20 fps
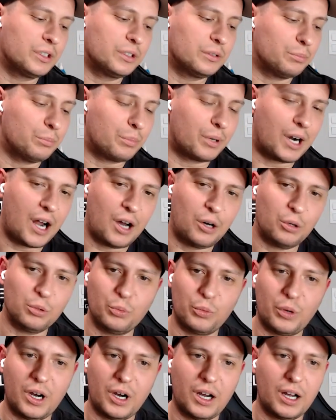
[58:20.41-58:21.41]

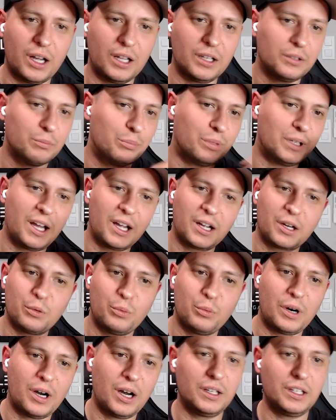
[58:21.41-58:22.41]
brown one, black
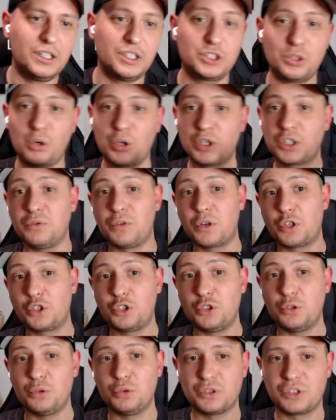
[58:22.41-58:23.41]
one, it's Oxford
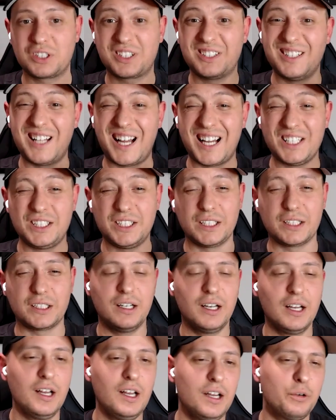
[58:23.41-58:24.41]
shoes, classic,
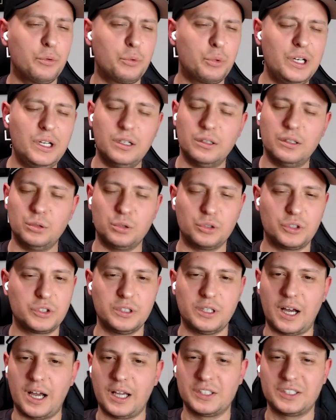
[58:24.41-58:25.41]
really looks
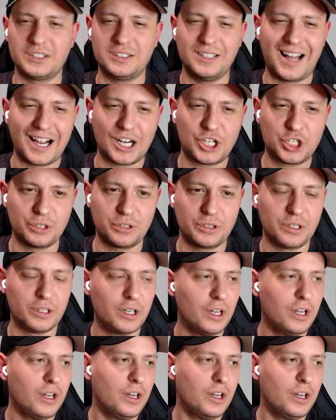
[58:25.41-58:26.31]
nice, luxury.